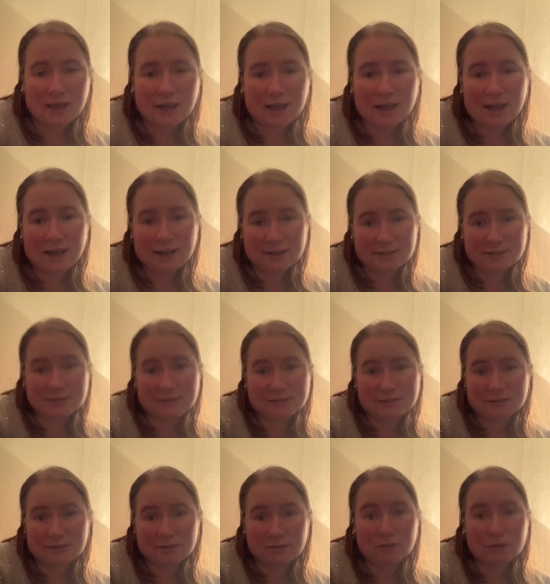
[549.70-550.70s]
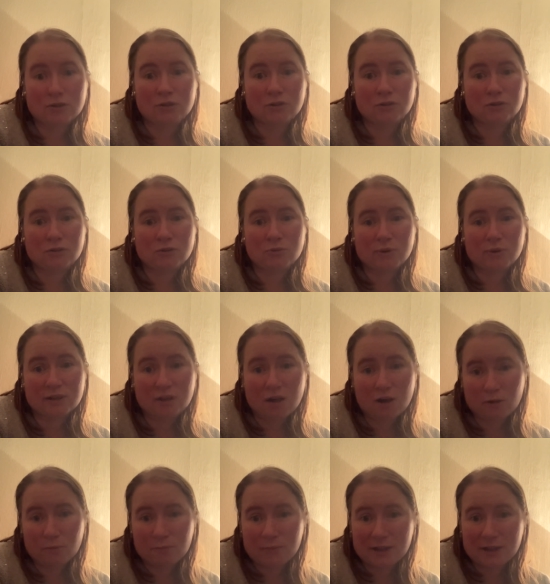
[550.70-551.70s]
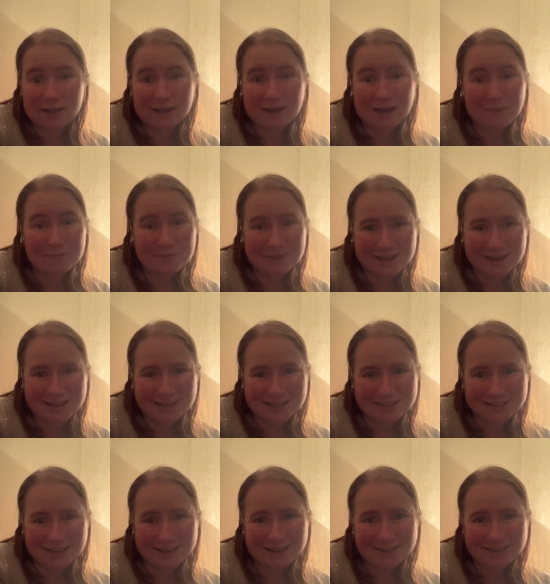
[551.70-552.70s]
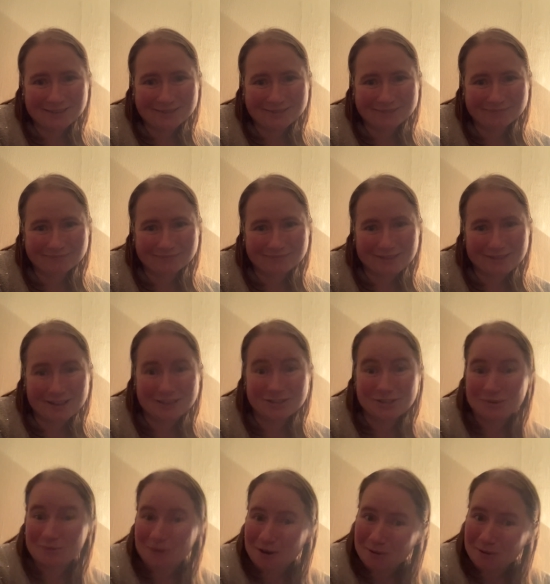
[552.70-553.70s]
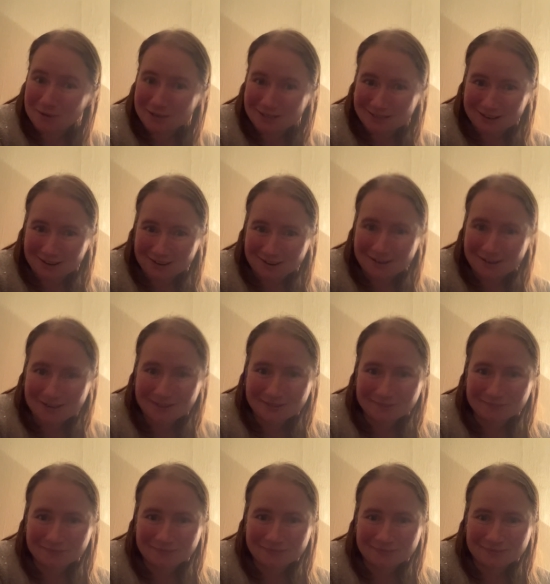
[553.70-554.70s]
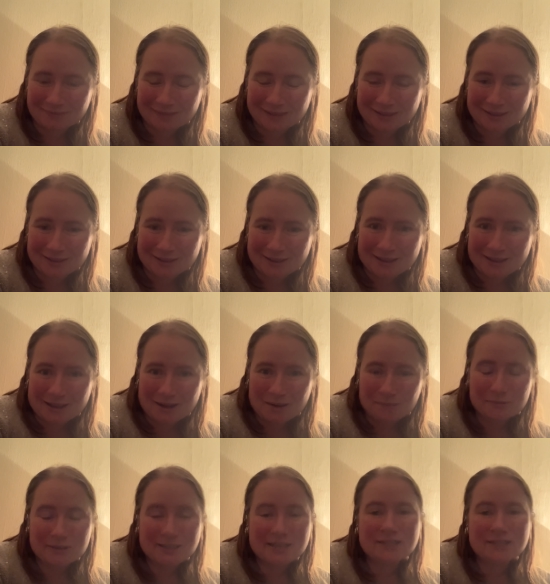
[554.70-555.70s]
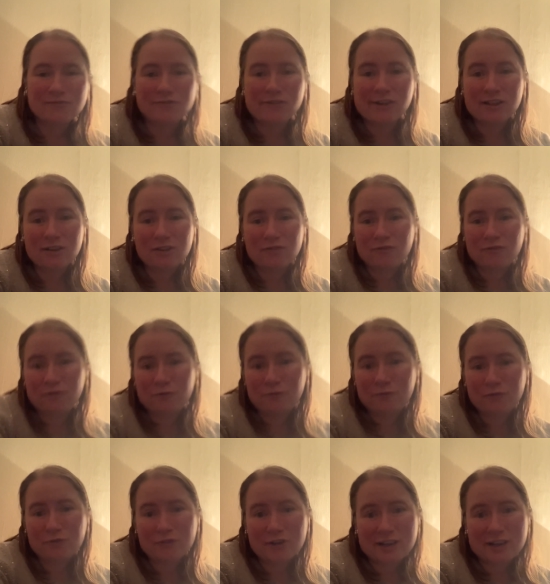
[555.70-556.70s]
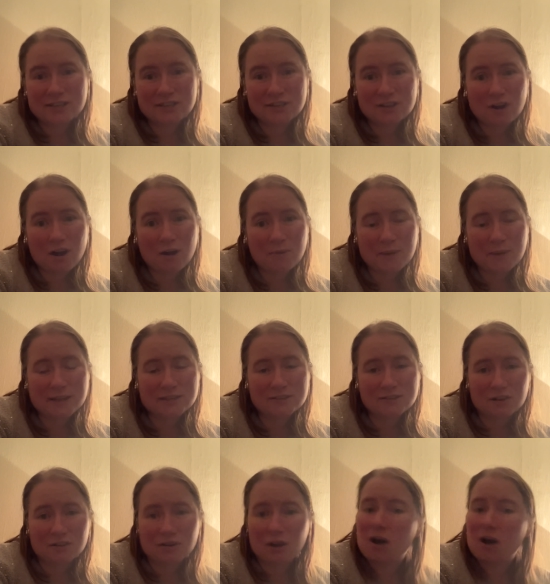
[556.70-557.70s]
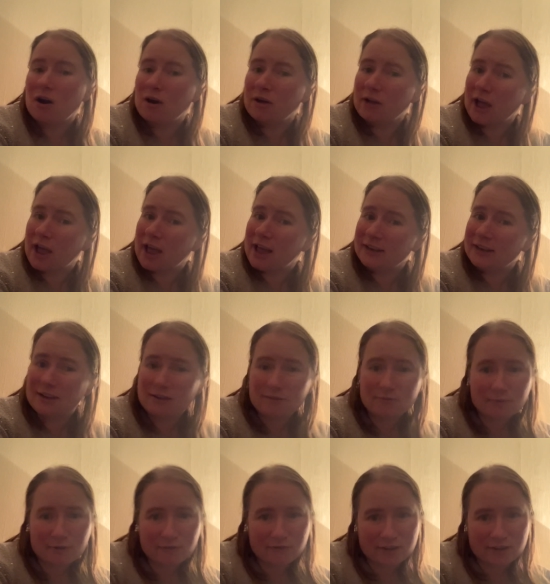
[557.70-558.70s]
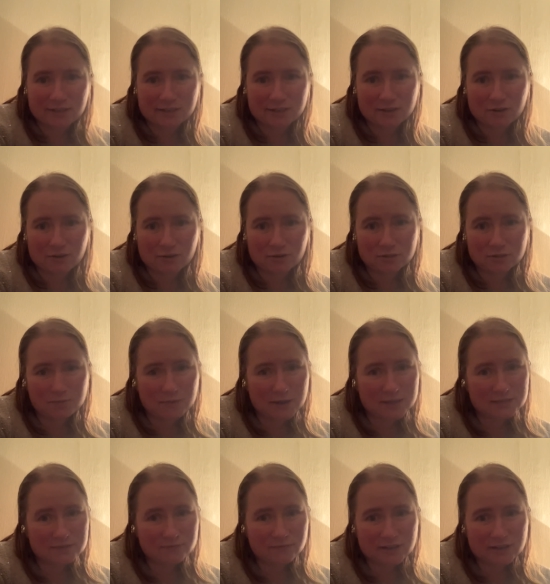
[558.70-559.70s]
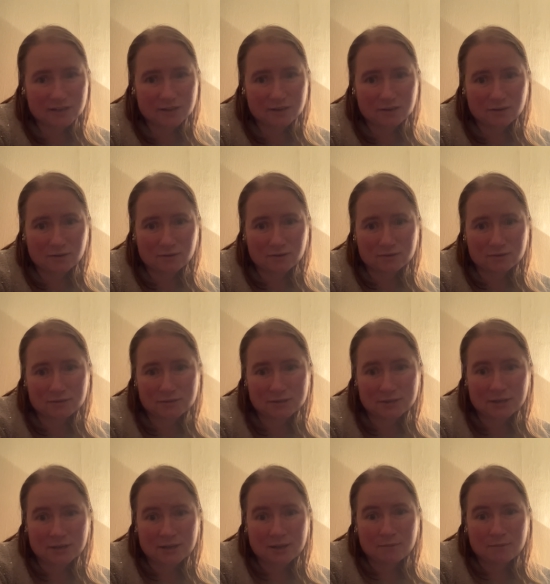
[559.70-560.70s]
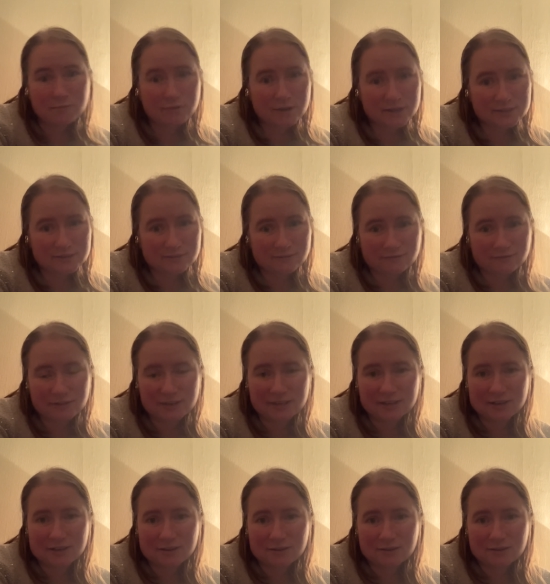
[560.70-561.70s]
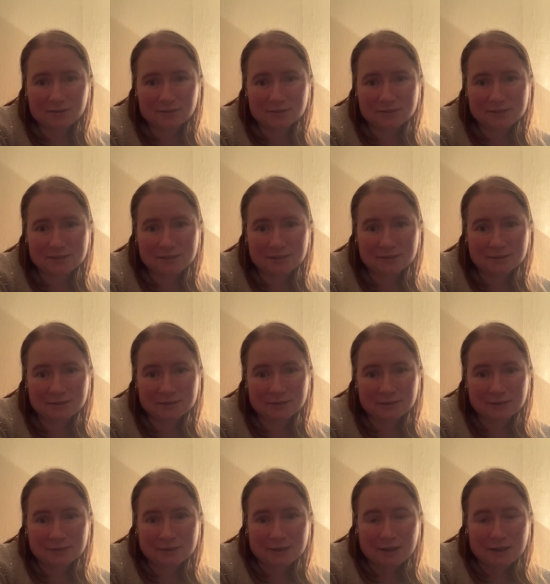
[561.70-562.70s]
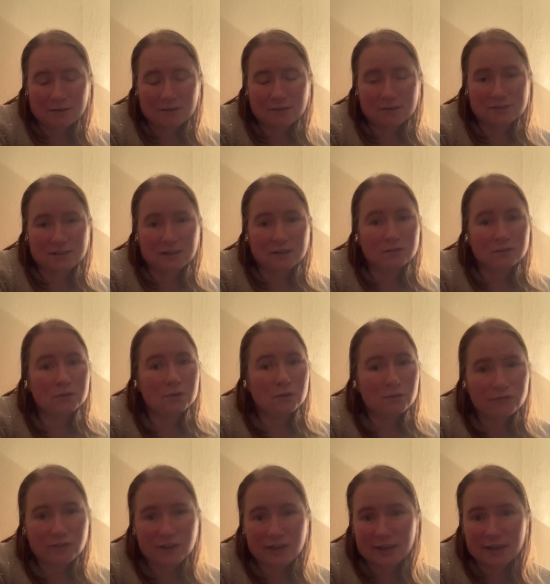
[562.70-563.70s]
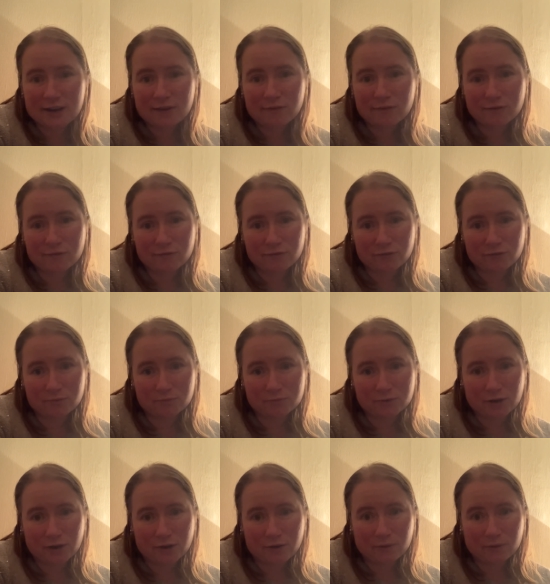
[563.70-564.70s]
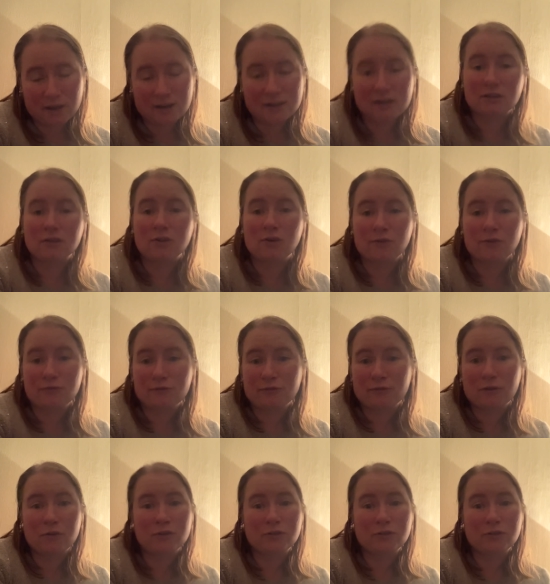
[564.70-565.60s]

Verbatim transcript: as you will all be amazing as you always are. Please feel free to comment on any of my videos, past videos, present videos, because I love hearing from you and I love